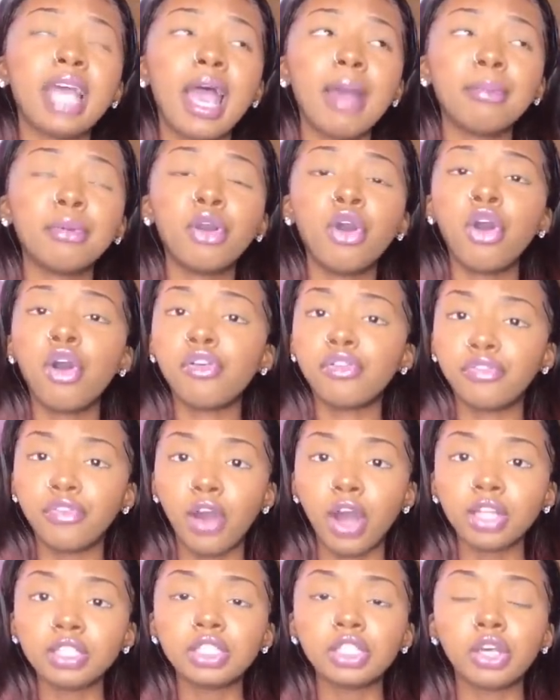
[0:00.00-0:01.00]
app called
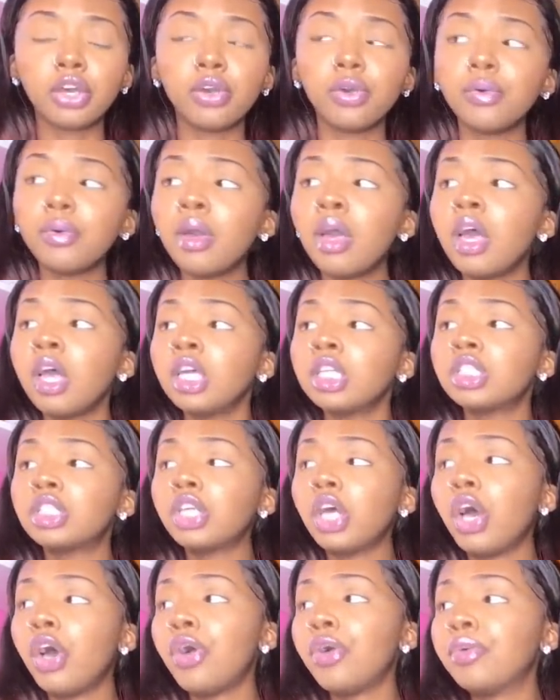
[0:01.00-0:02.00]
Fonto.
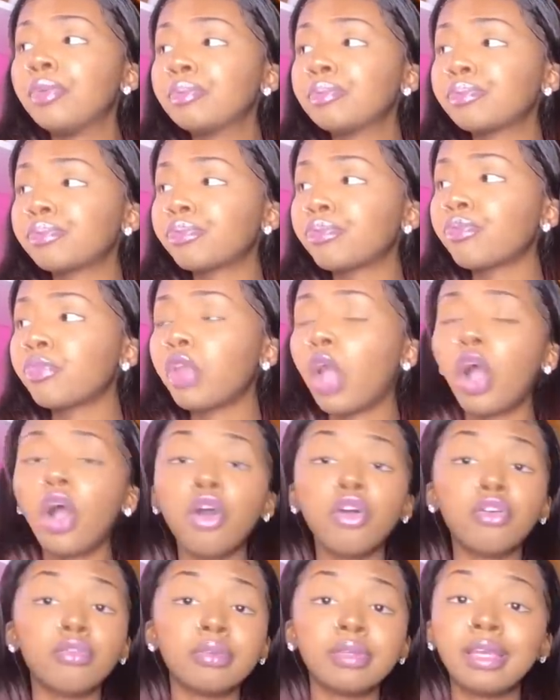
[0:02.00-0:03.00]
So
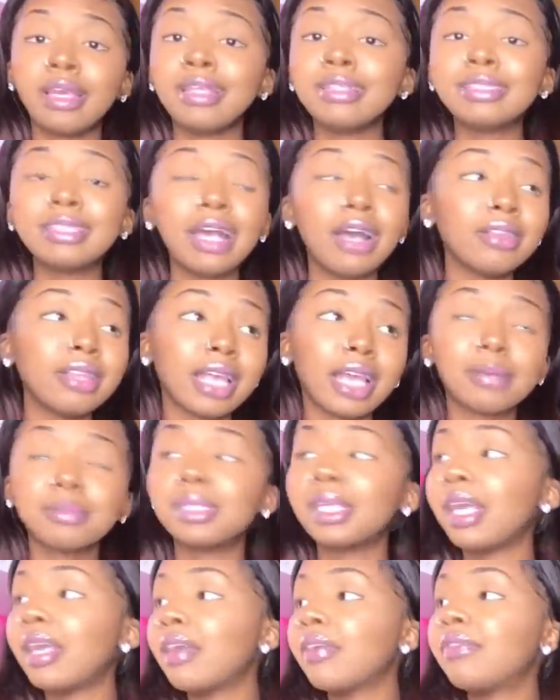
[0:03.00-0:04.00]
oh, it sounds like
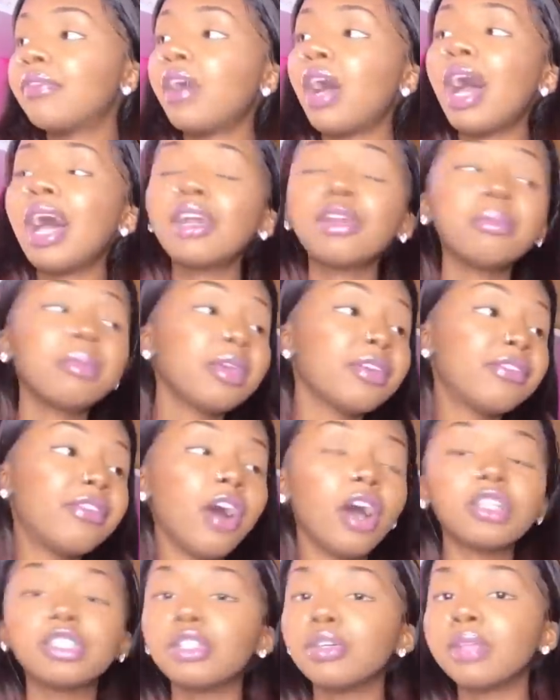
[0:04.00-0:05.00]
I'm saying it. I don't mean
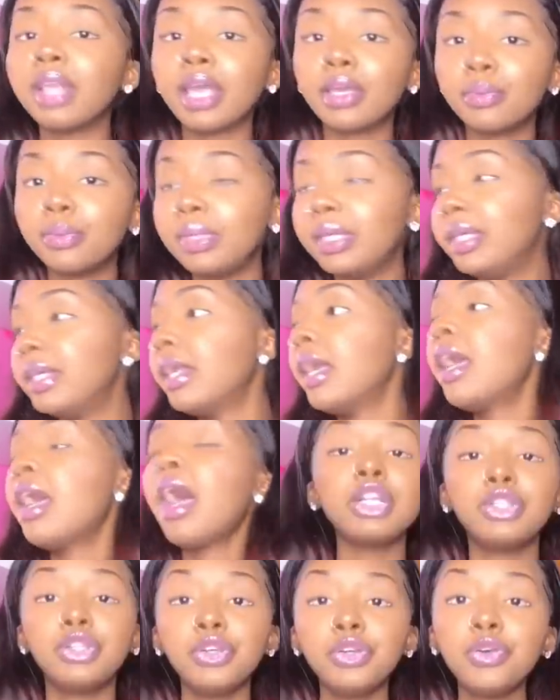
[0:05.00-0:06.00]
Fonto like weed.
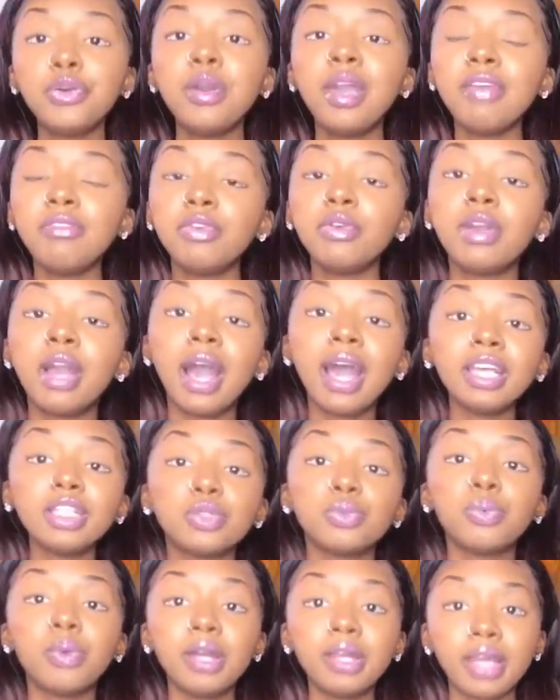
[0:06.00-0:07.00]
If you
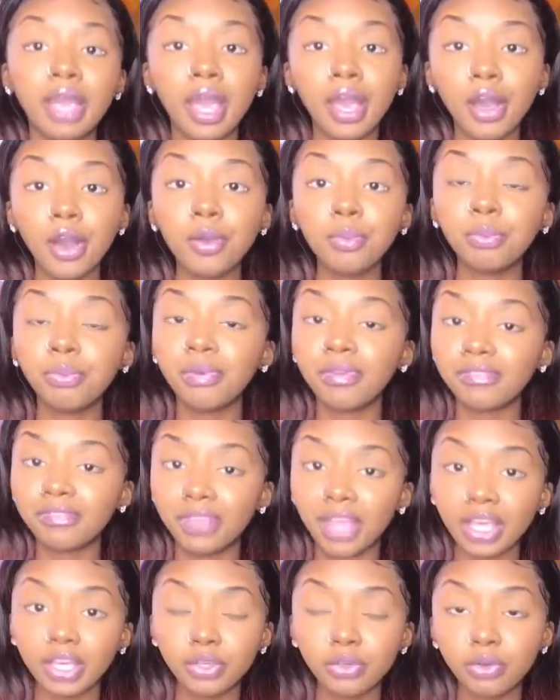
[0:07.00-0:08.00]
guys want help with
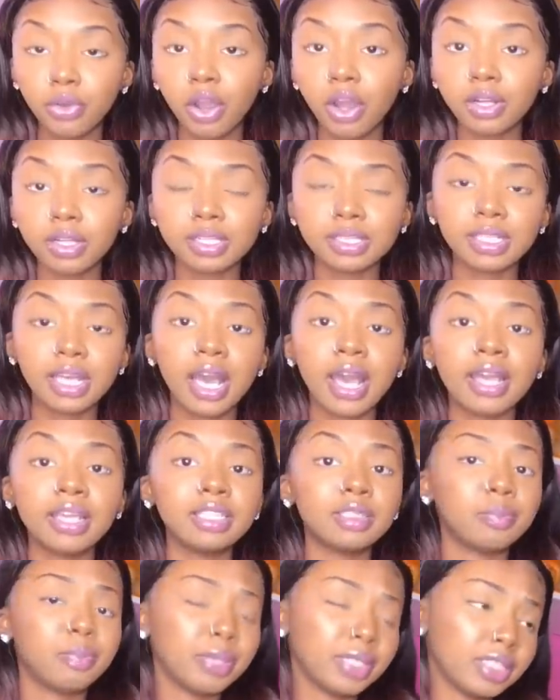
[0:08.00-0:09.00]
thank you card
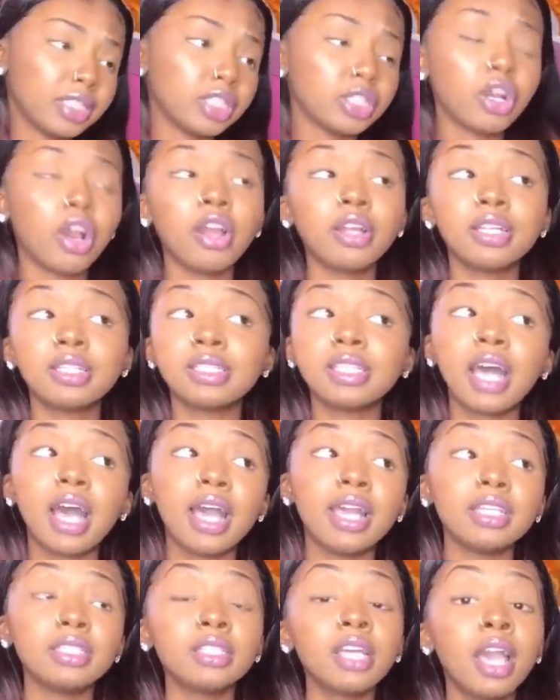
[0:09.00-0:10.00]
designs, business card
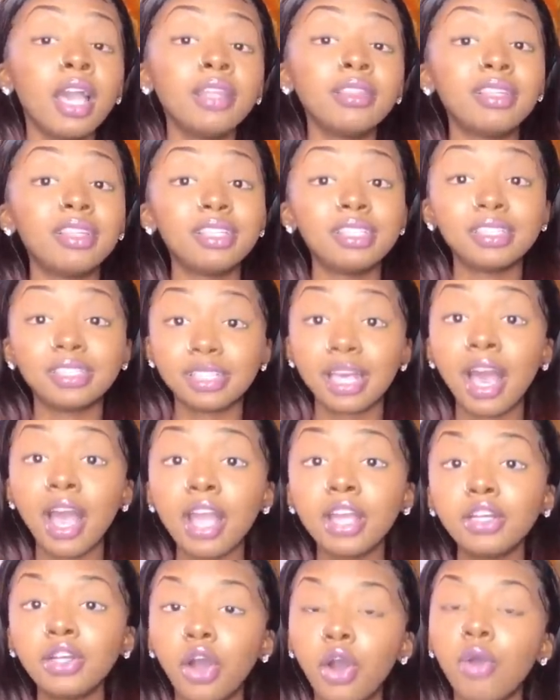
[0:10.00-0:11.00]
designs, the
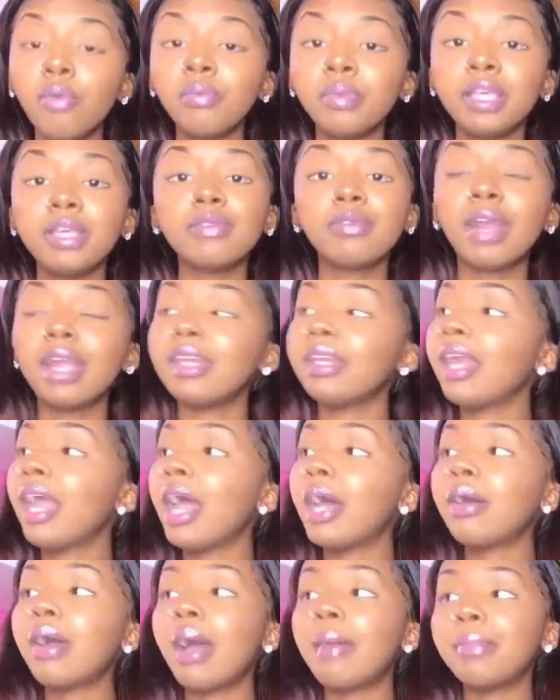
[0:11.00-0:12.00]
design only right
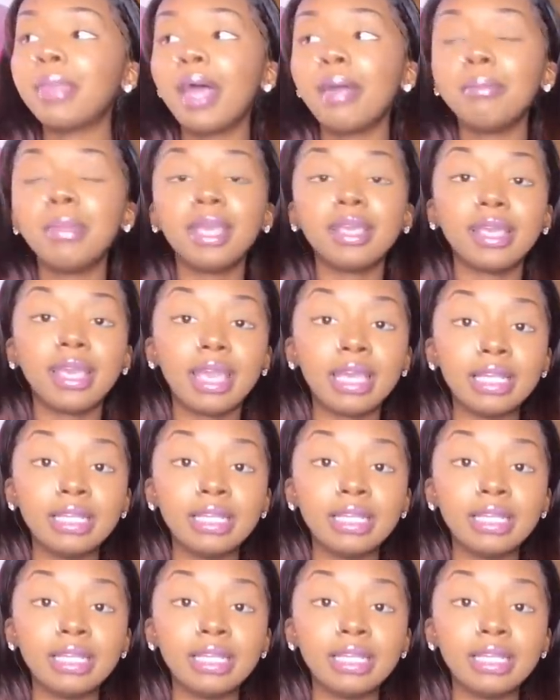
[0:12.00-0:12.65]
now, I'm not making